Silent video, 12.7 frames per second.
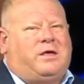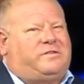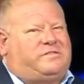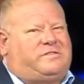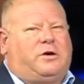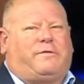
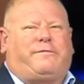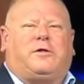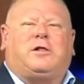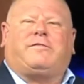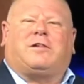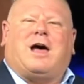still
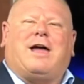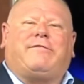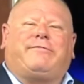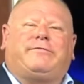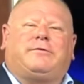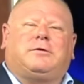full of
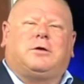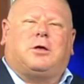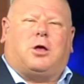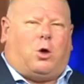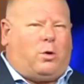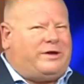life,
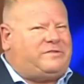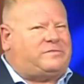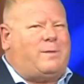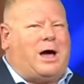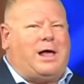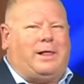always
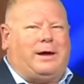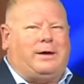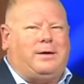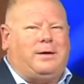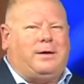smiling,